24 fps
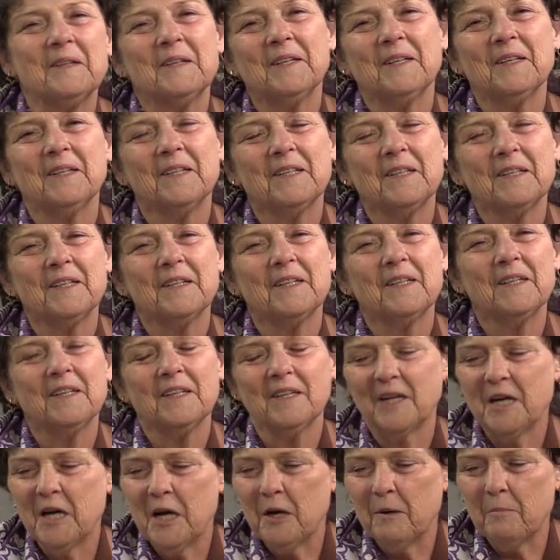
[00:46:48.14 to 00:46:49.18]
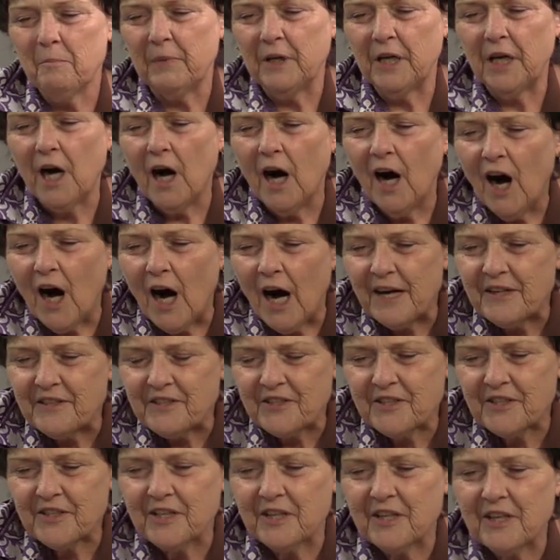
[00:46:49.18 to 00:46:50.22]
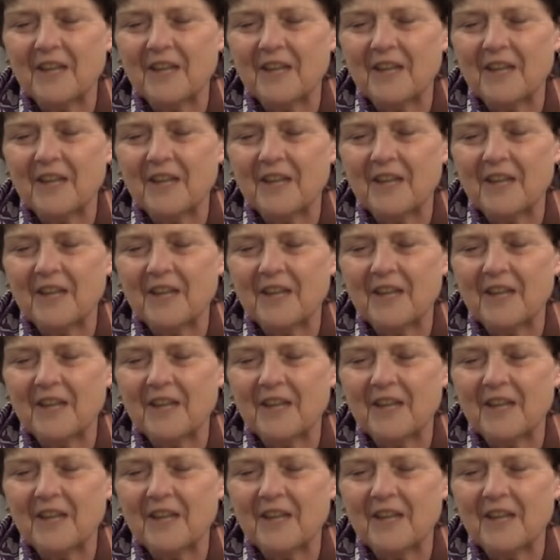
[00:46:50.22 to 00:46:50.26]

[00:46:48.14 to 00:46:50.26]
because